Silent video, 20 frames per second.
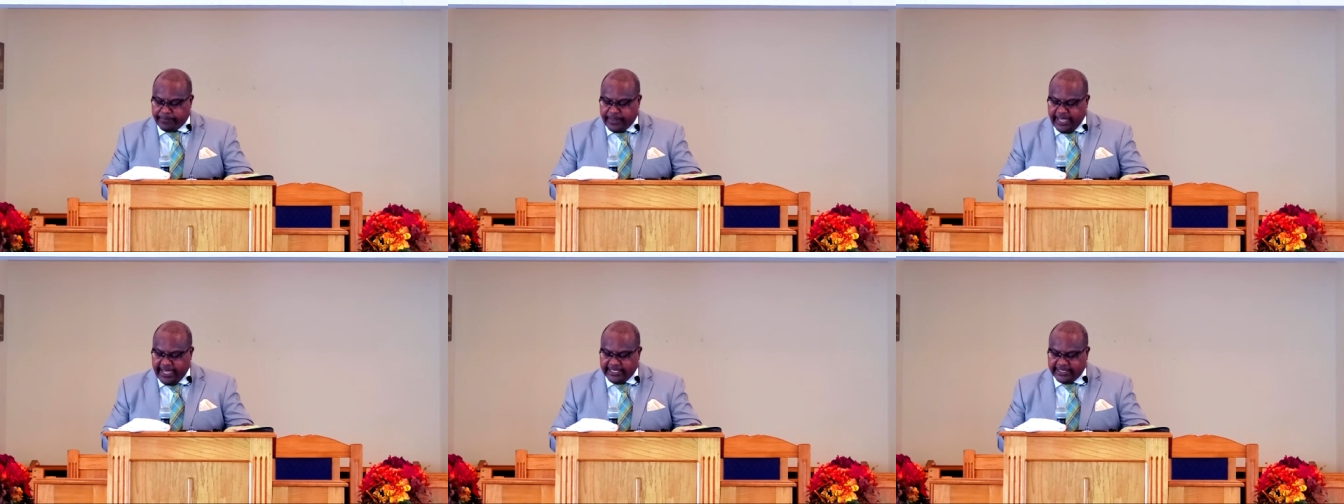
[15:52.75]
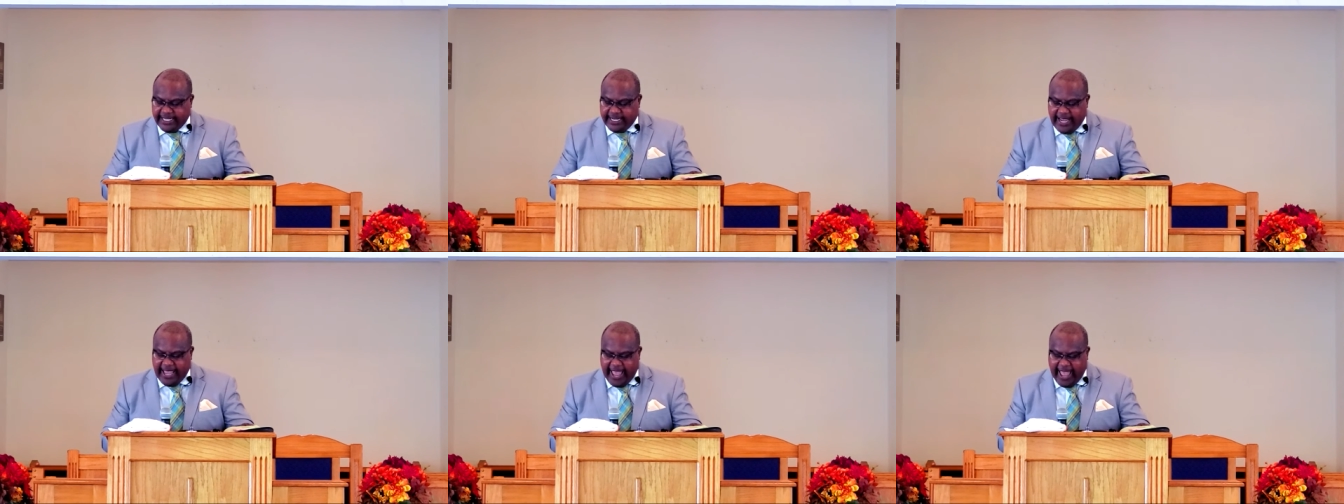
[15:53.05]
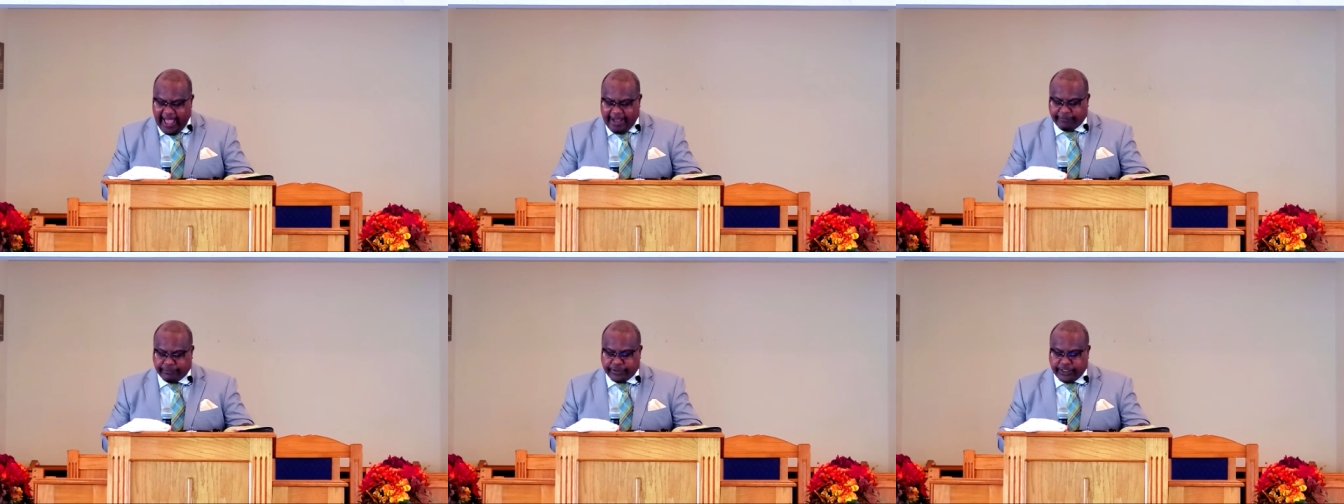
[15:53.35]
things that
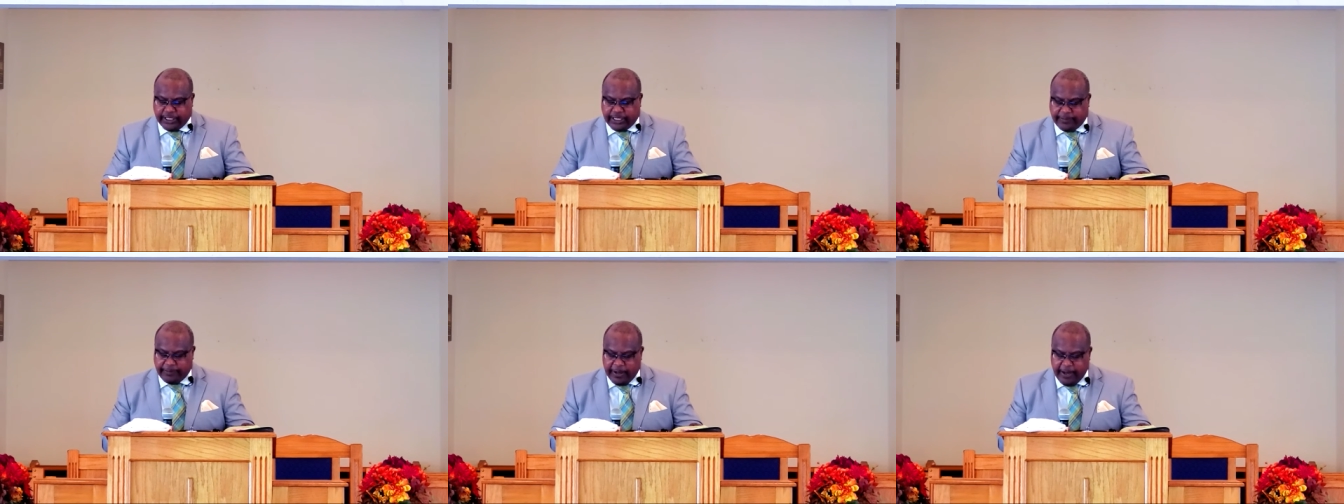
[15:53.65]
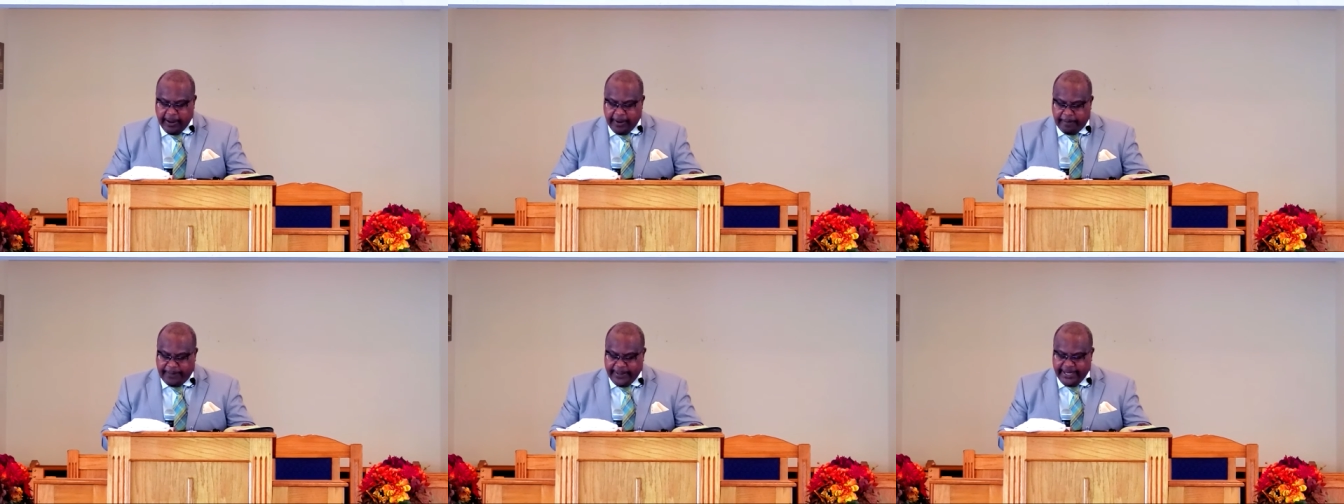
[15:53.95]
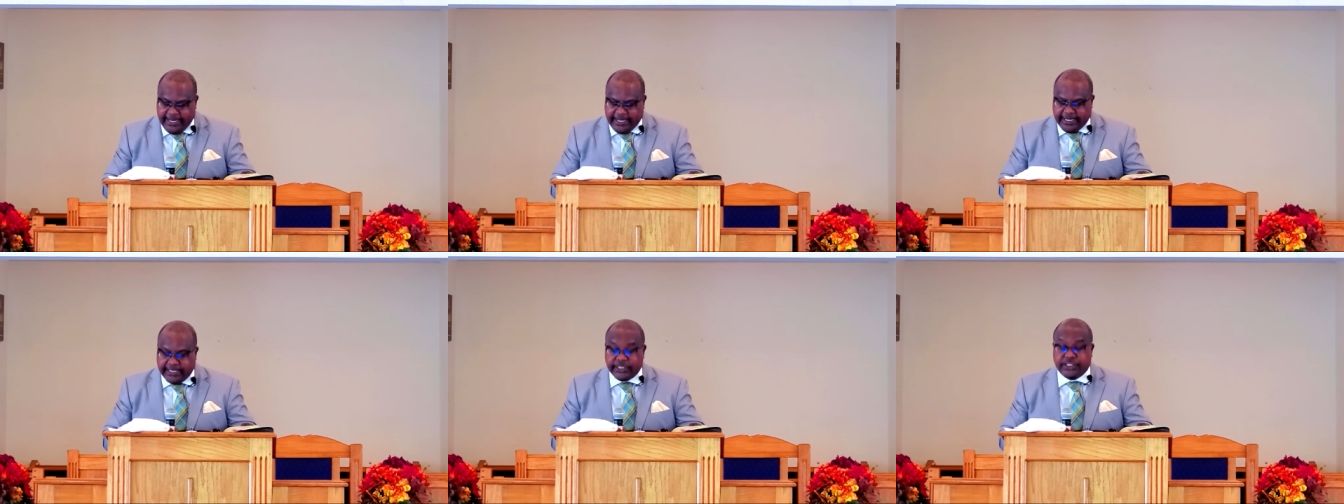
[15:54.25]
have to
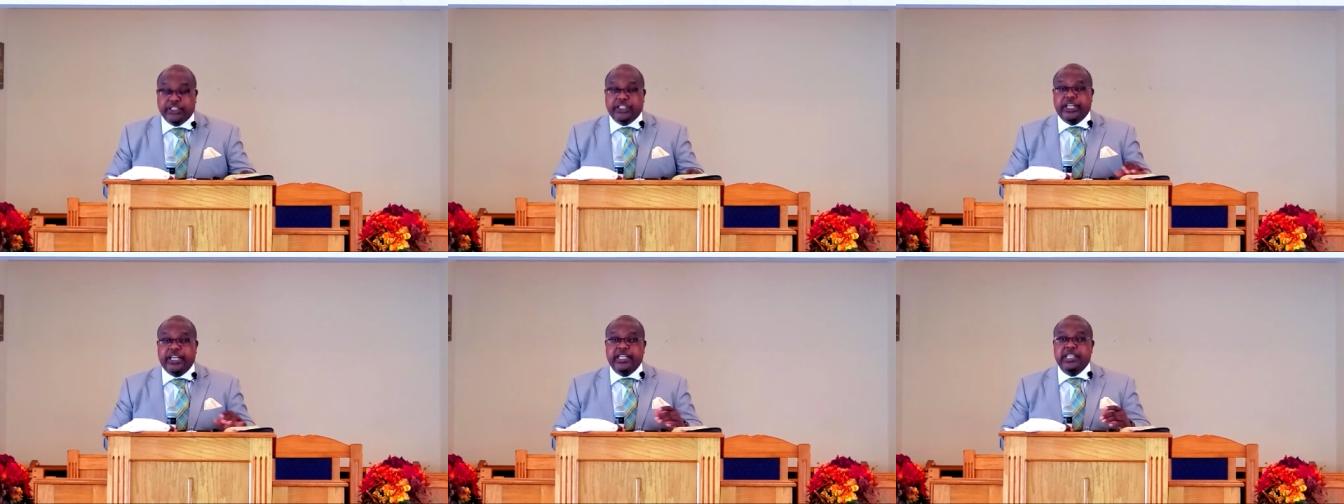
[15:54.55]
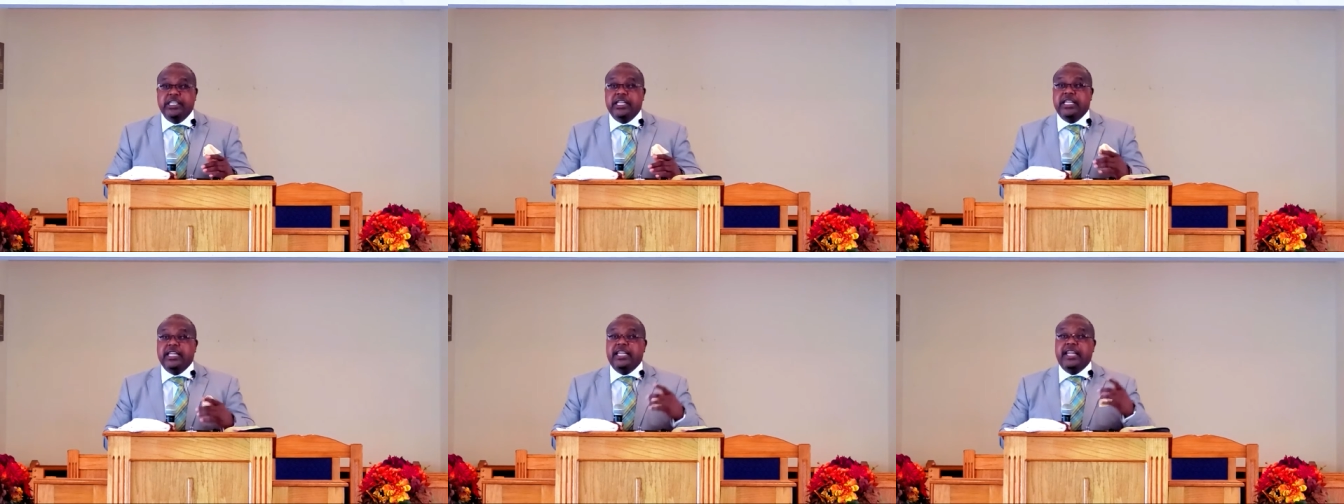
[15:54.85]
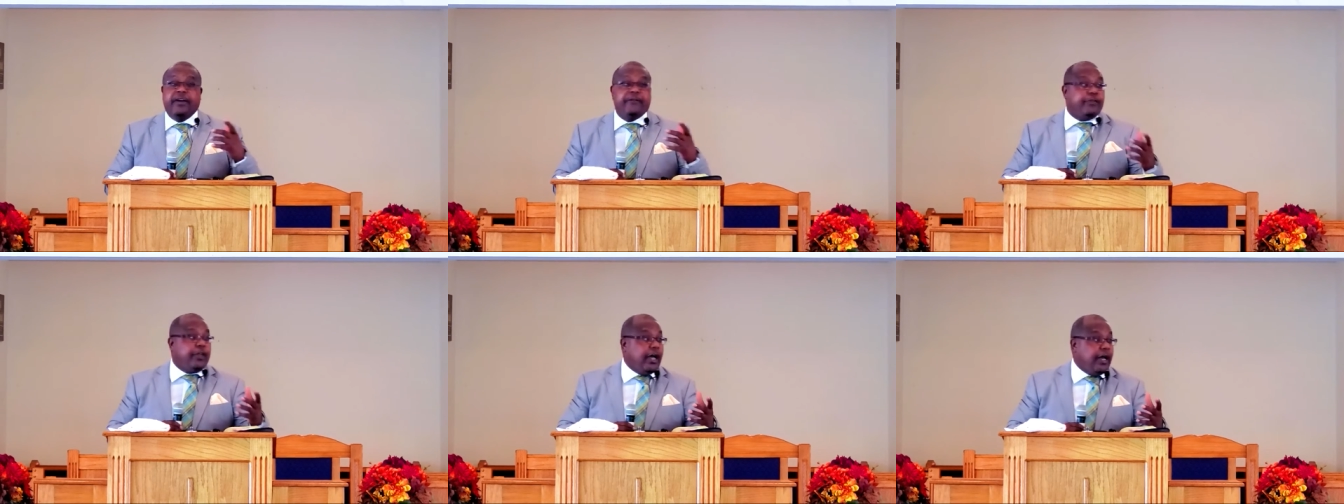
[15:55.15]
be continued to
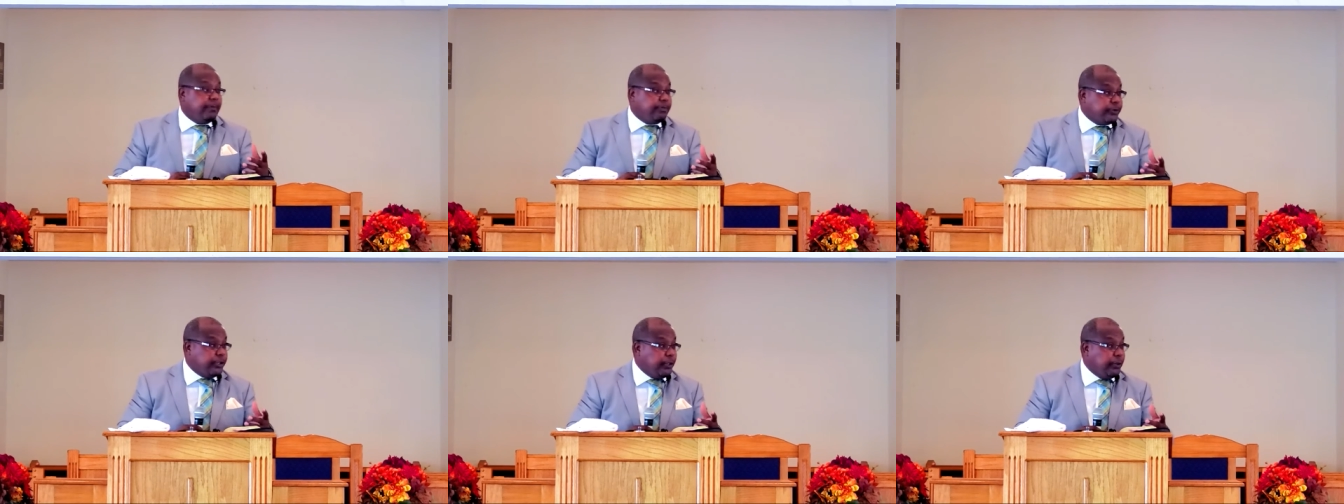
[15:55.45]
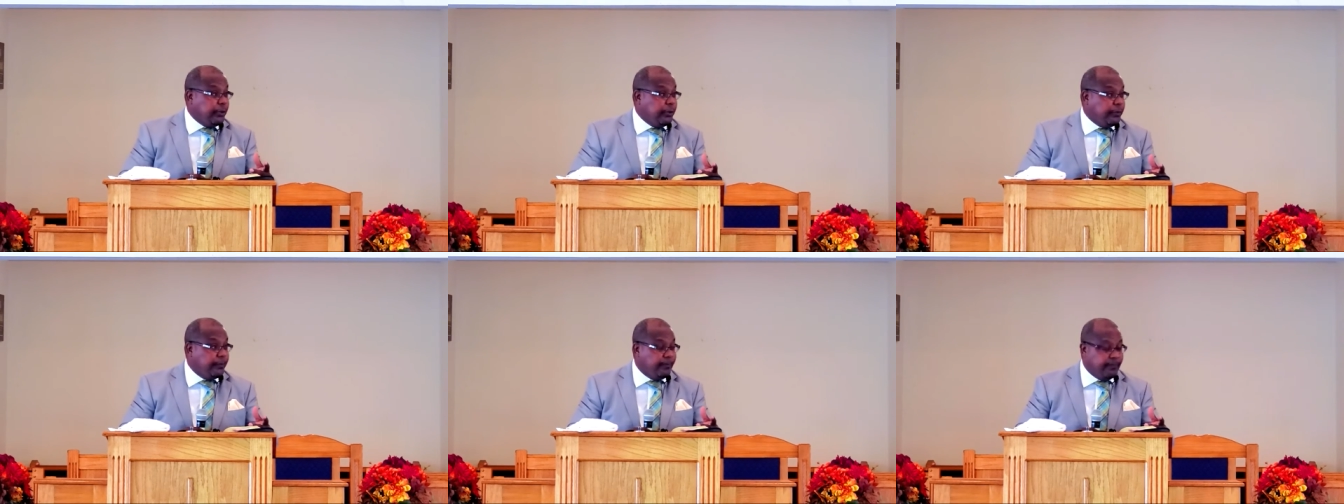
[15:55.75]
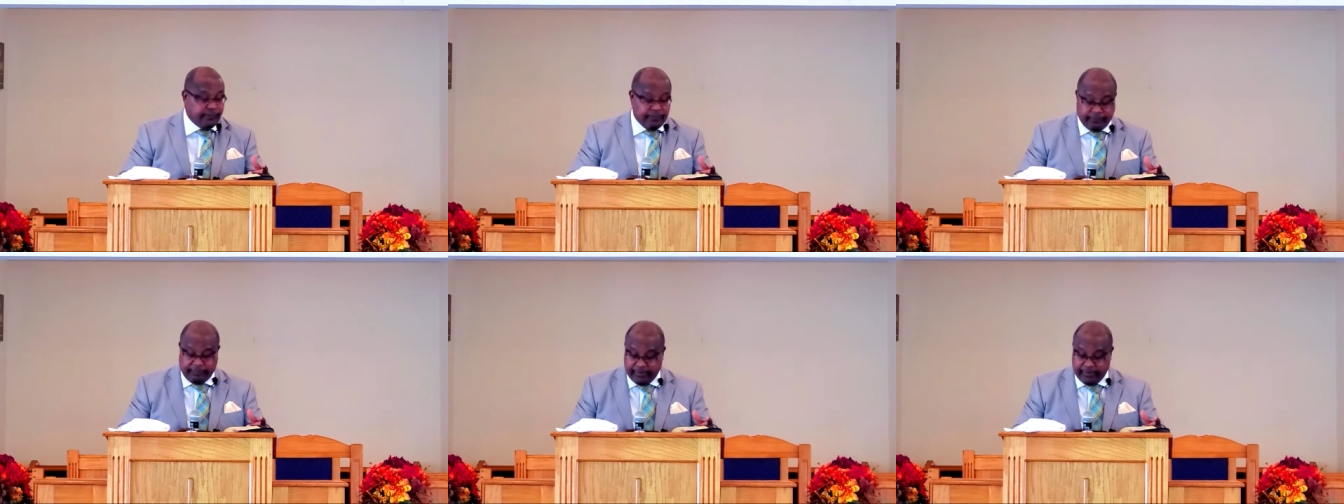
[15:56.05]
live up to.